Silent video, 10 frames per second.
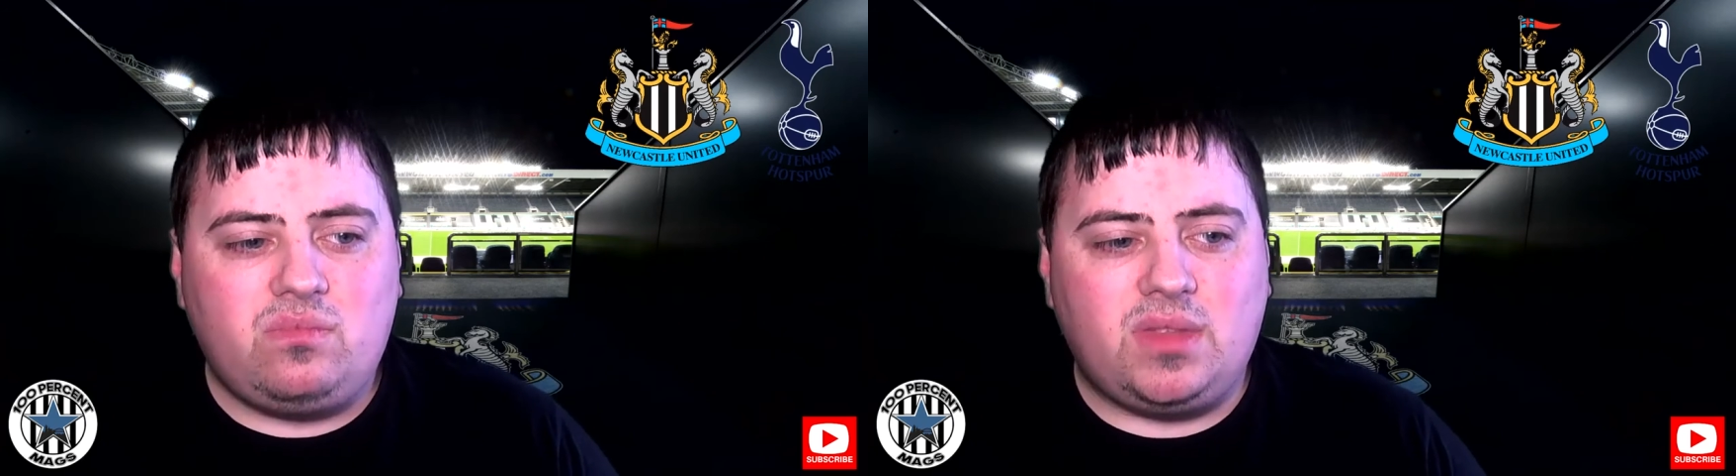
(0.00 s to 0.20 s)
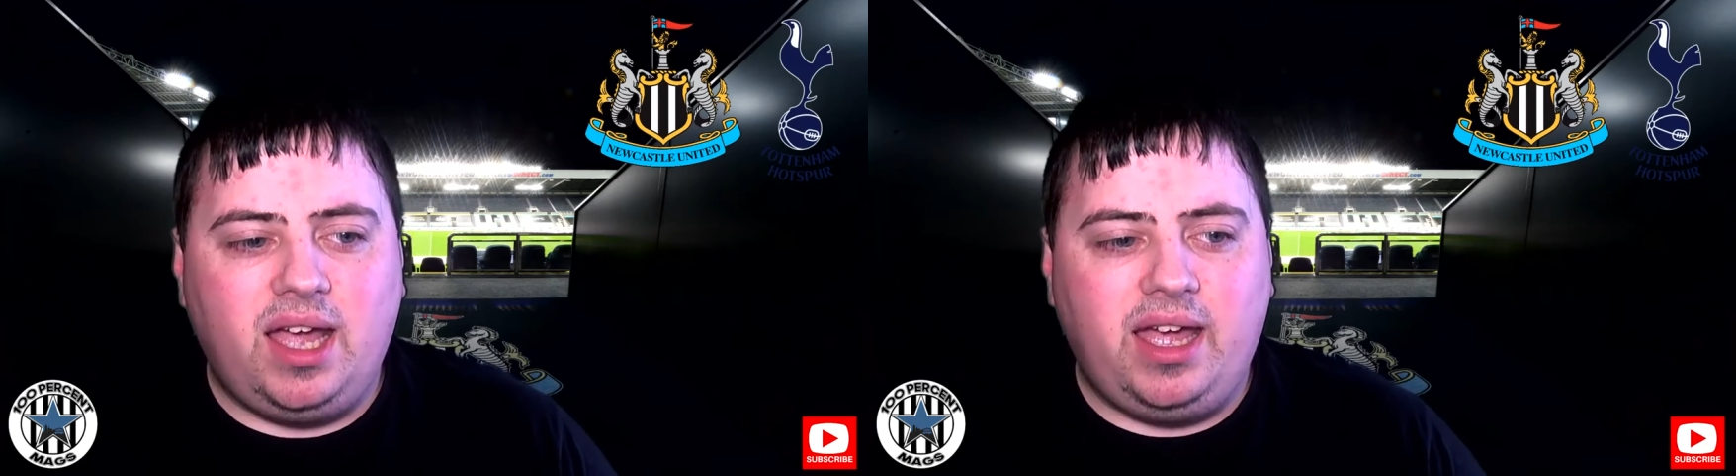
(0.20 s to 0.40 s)

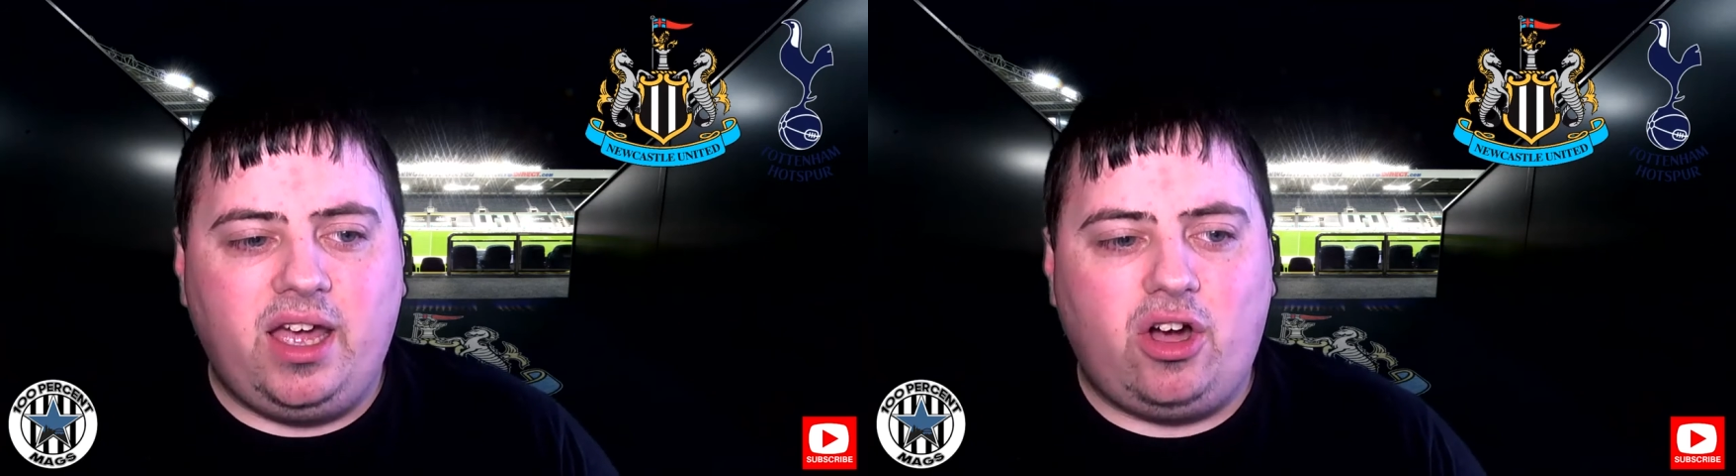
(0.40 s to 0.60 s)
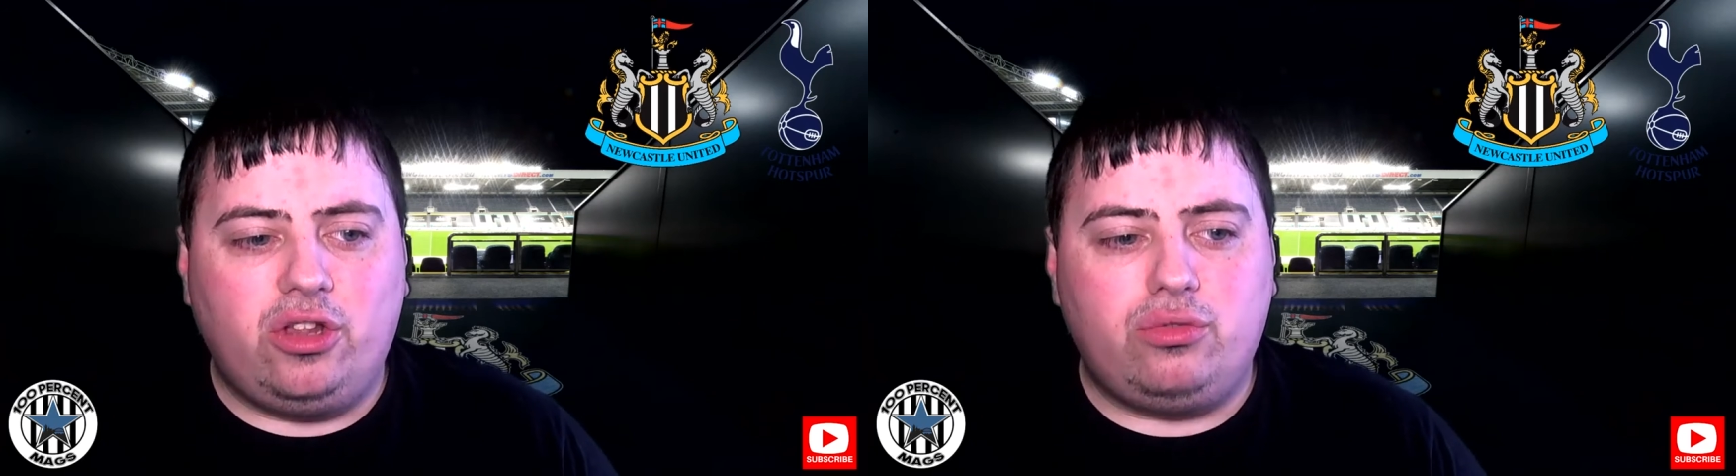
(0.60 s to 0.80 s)

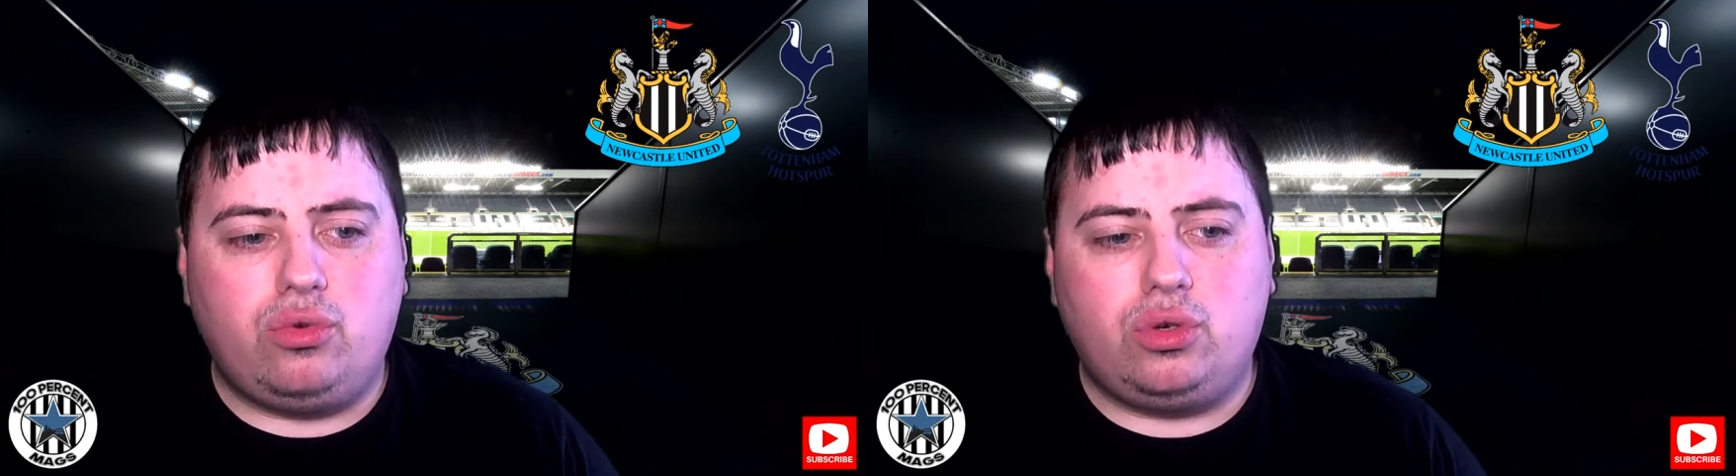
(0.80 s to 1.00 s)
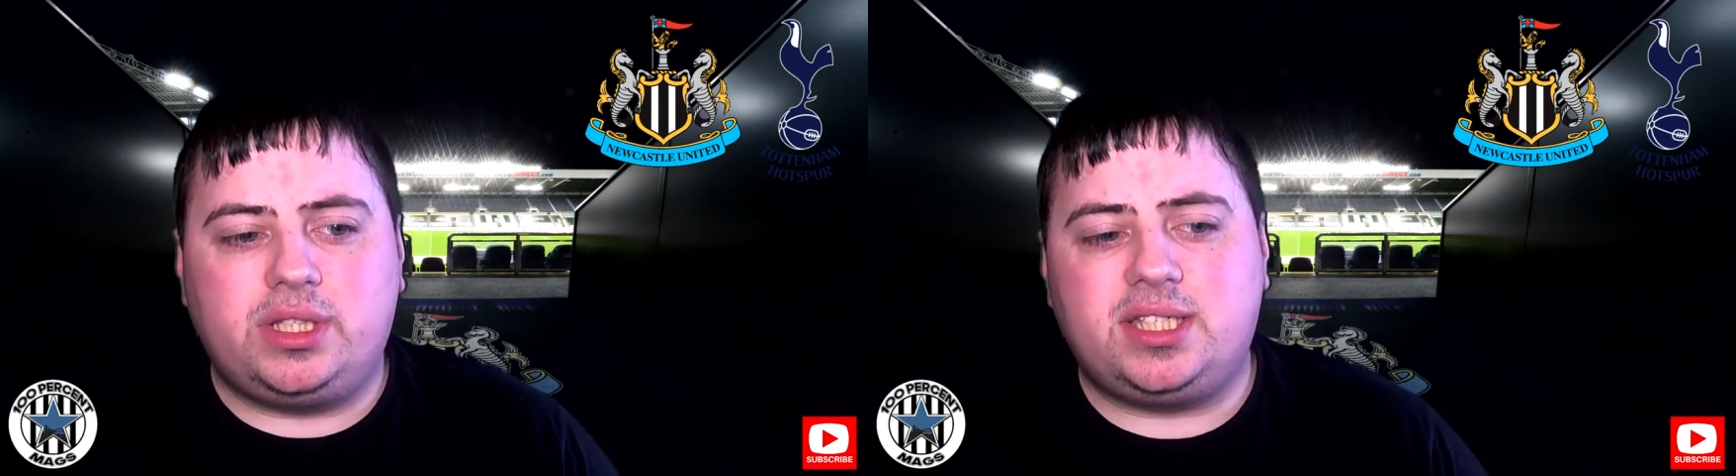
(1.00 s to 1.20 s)
On the
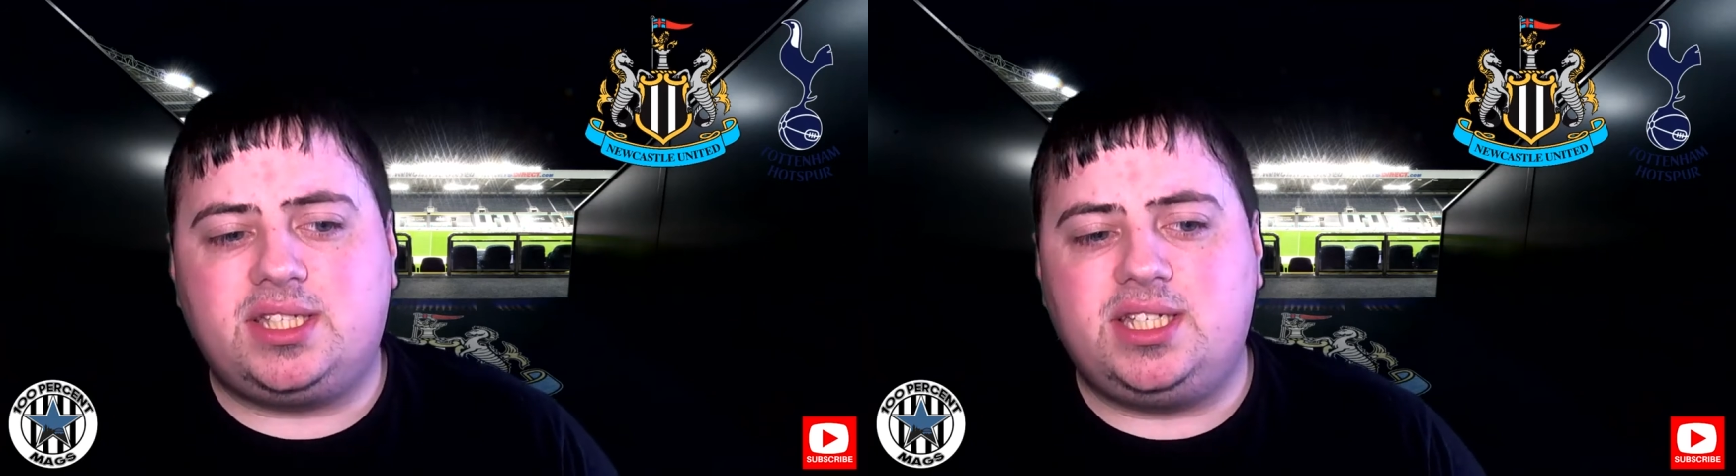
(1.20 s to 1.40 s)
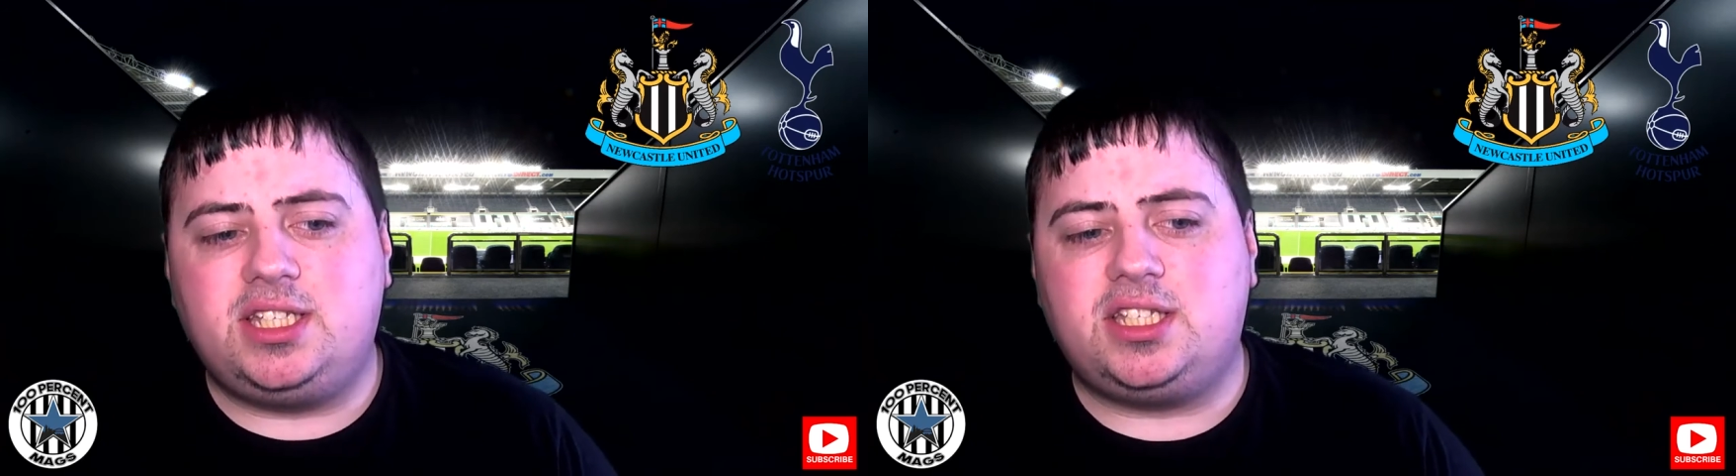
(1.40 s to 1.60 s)
road this
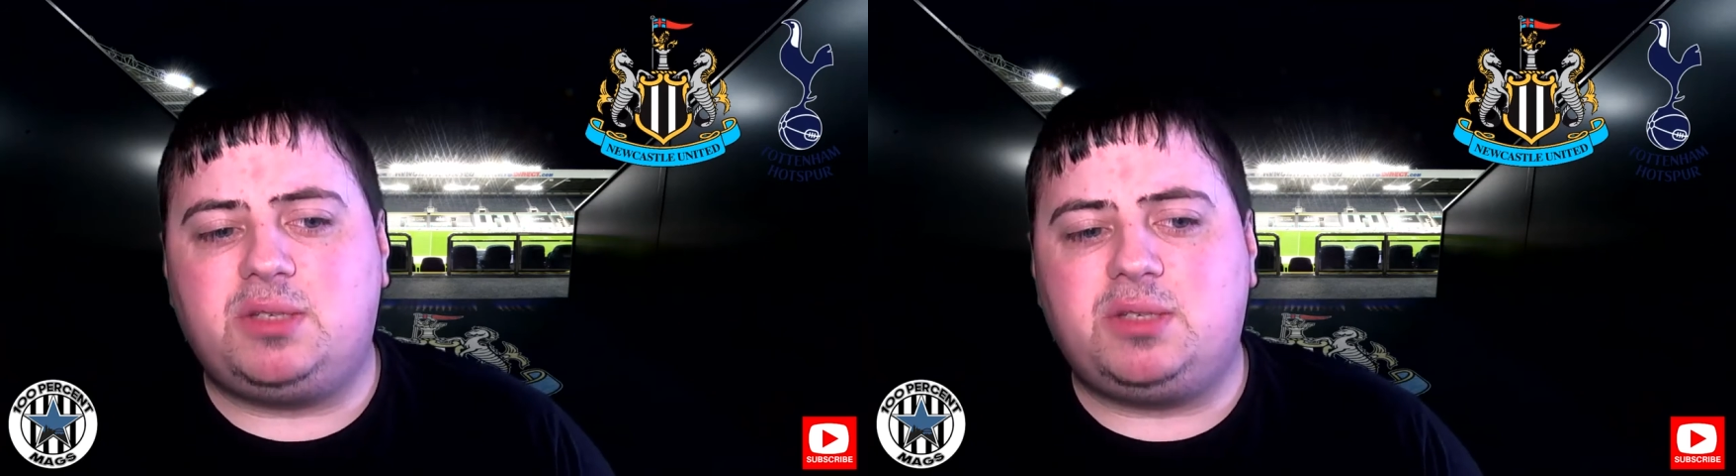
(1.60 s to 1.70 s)
season,